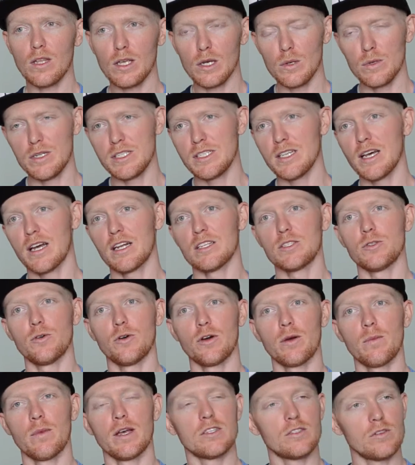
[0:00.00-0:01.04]
we started
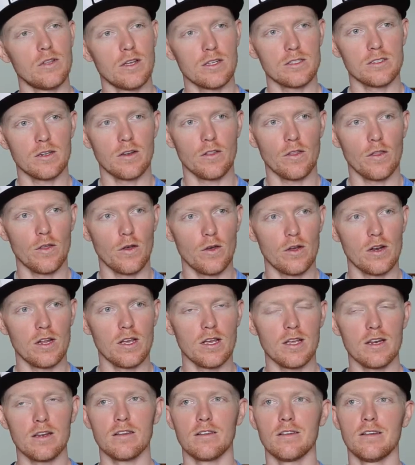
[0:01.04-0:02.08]
talking about
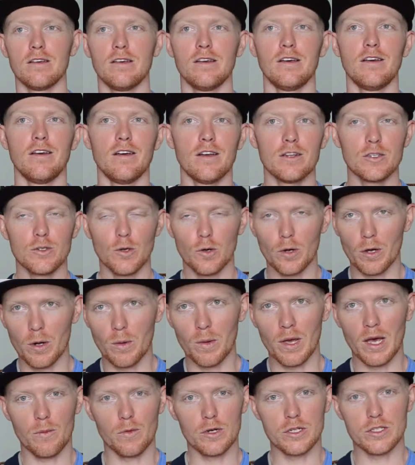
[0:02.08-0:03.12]
2013 and talking
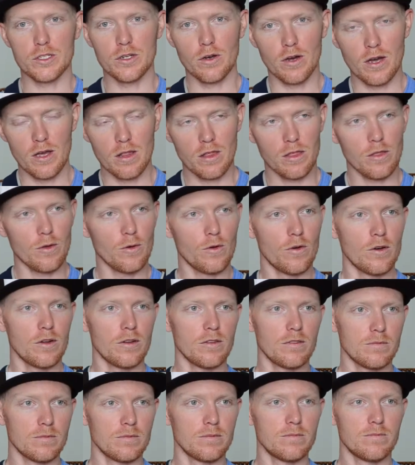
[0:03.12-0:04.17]
about what Giant thought
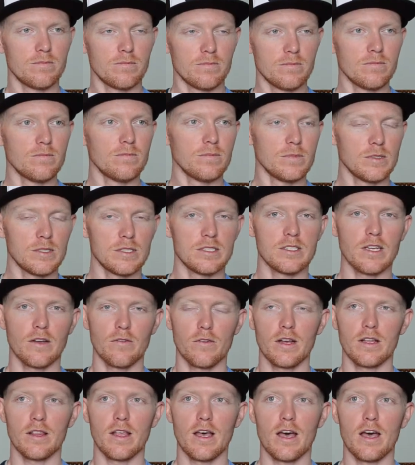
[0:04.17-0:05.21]
and stuff
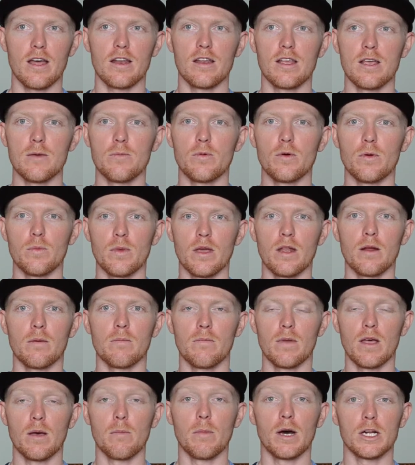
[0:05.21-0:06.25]
like that. And he put me in
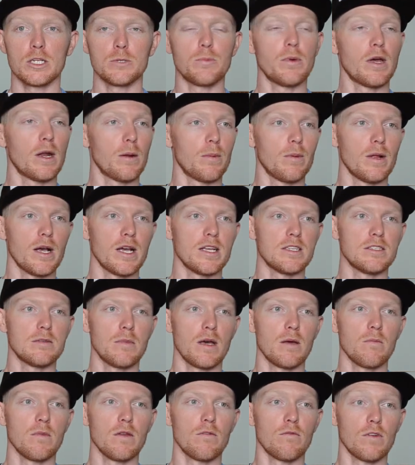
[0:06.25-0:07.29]
a much better place and
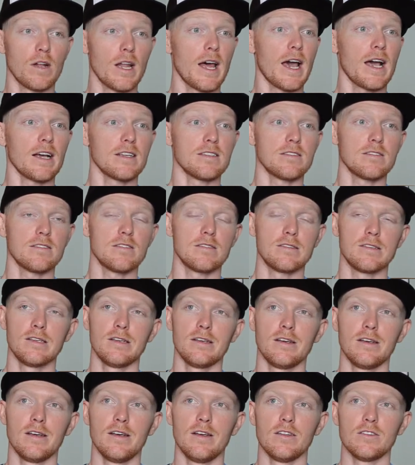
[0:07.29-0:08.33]
made me relax, and
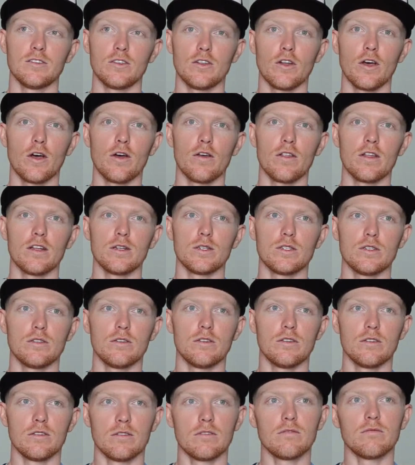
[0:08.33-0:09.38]
to know that,
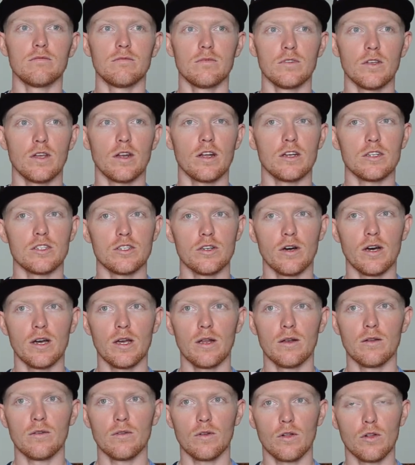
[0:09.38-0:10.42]

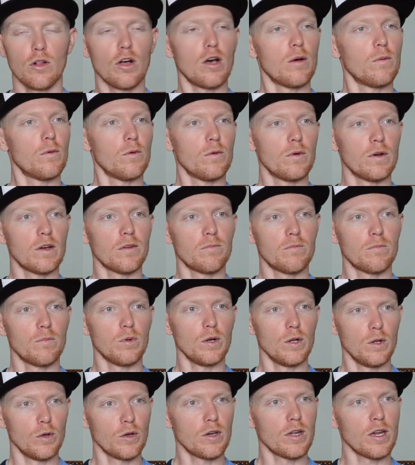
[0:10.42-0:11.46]
Giant Global
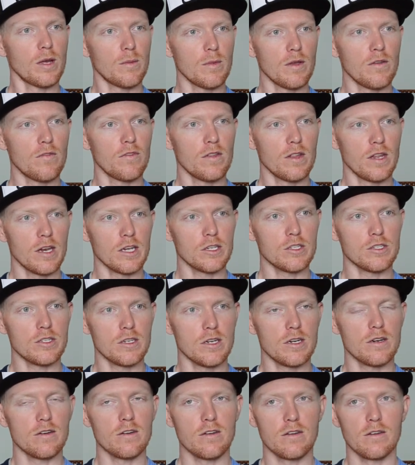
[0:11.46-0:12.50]
were looking at me for the next
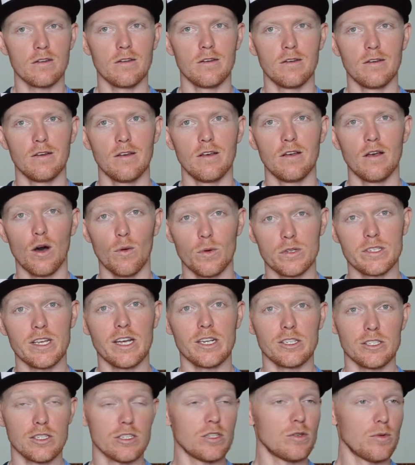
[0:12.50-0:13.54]
year, and I was
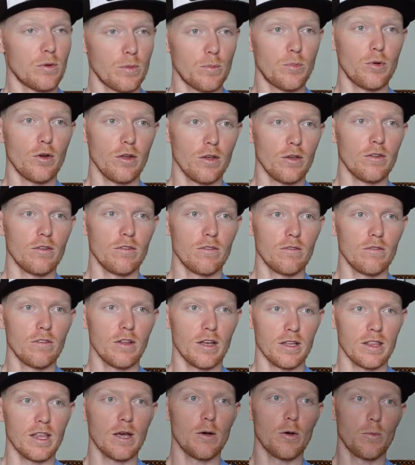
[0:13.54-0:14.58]
actually doing pretty good.
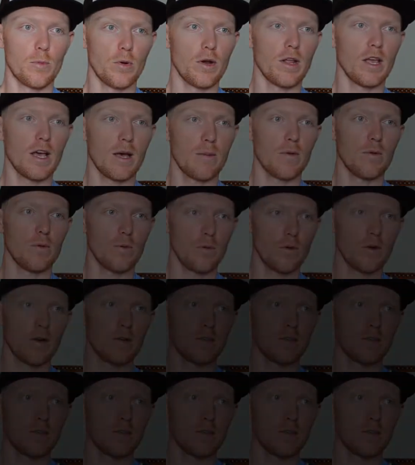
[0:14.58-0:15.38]
Like, they were pretty happy with what I